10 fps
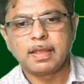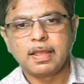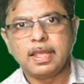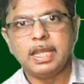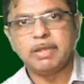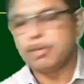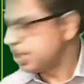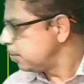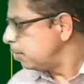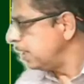
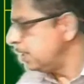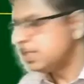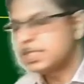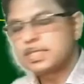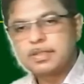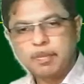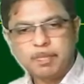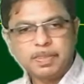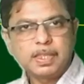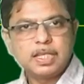Equation 1 is
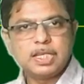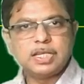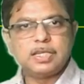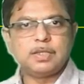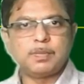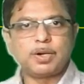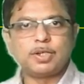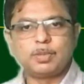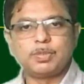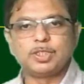the product
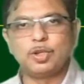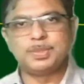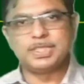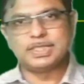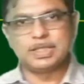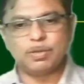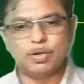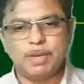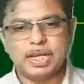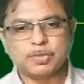of the slopes is equal to
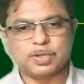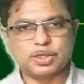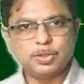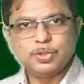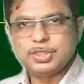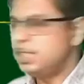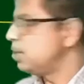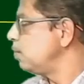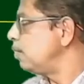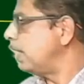-1. So use these
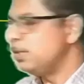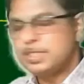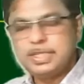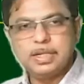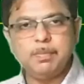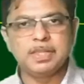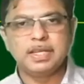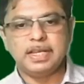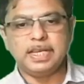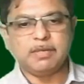two values here
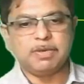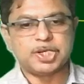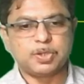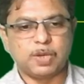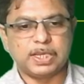in equation 1.